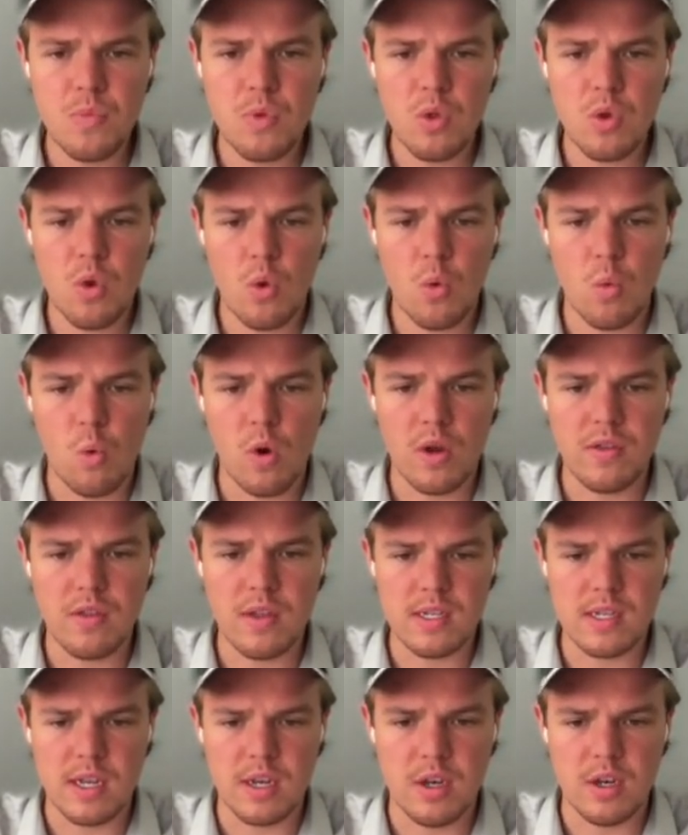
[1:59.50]
what
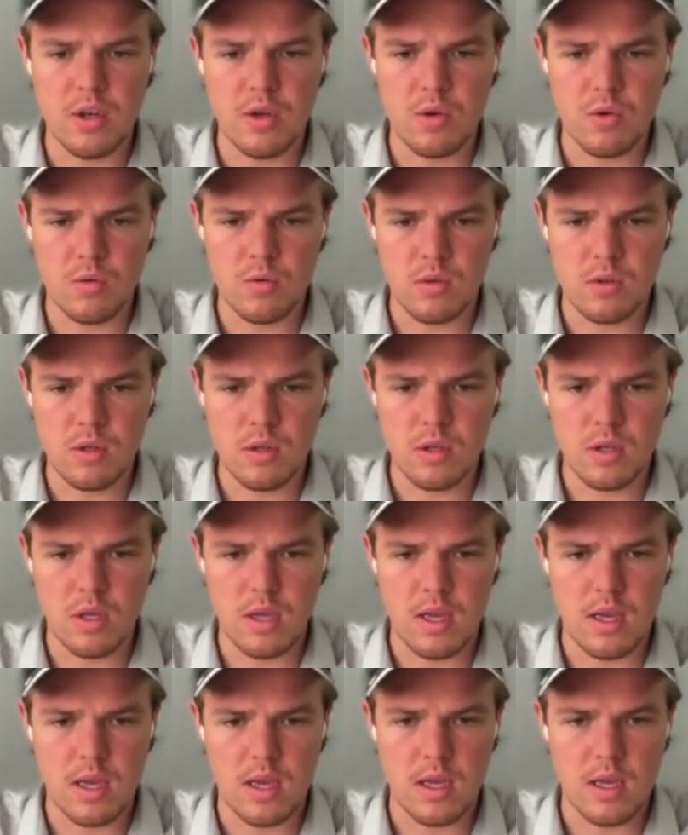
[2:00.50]
this can do
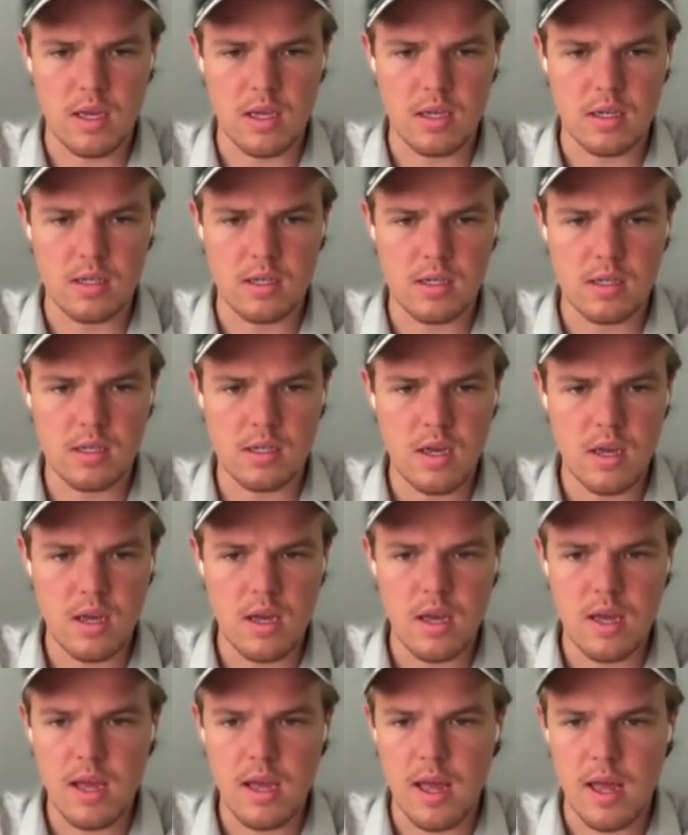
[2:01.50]
is,
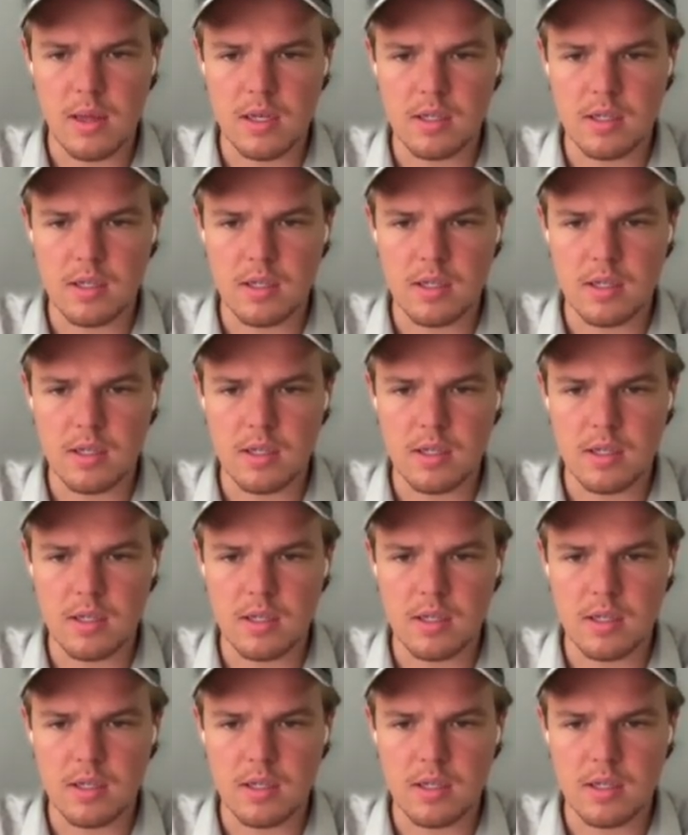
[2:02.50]
and let's